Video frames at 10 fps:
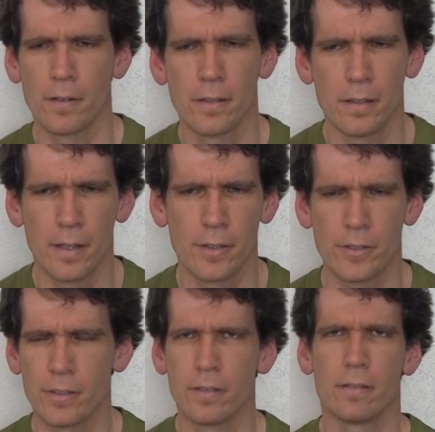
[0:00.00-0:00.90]

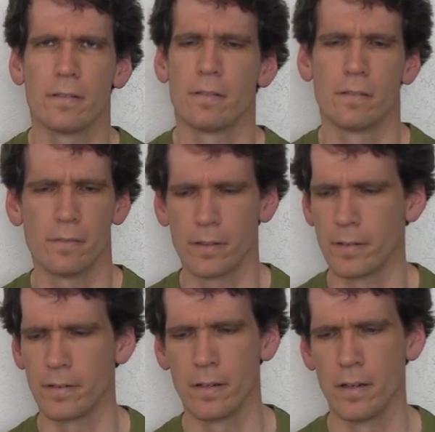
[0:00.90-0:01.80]
orientation
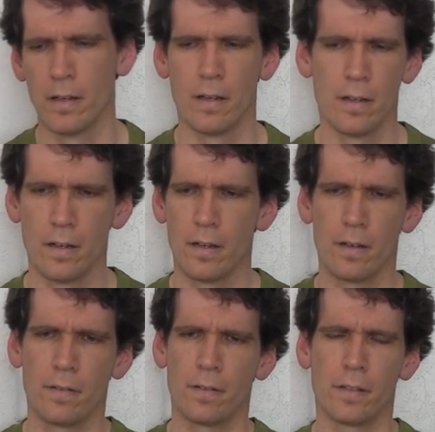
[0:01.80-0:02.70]
where
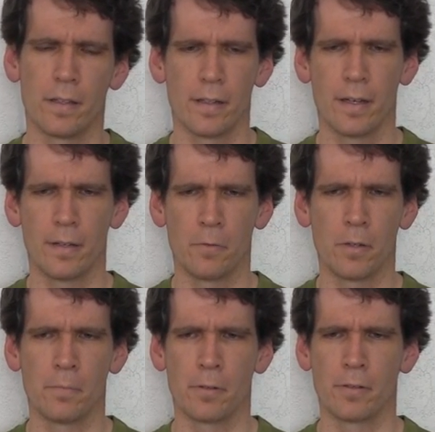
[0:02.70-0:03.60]
where they
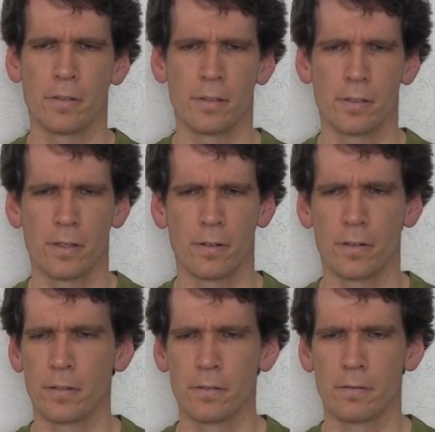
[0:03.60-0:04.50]
had one person
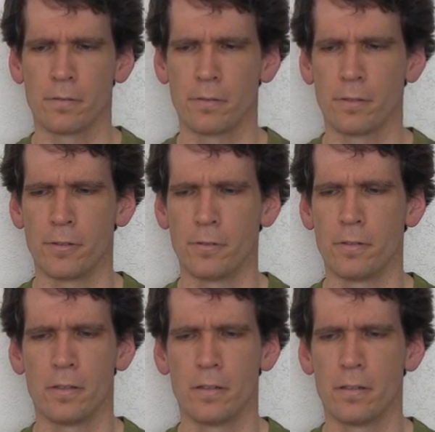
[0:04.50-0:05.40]
just going
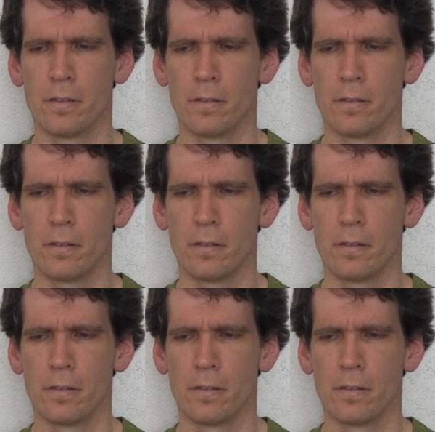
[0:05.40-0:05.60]
through